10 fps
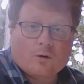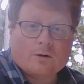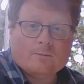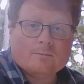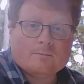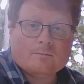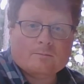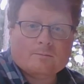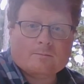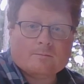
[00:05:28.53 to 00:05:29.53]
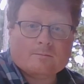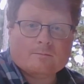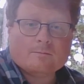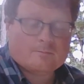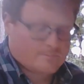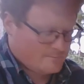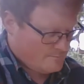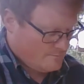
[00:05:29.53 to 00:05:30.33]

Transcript: No one is speaking in this clip.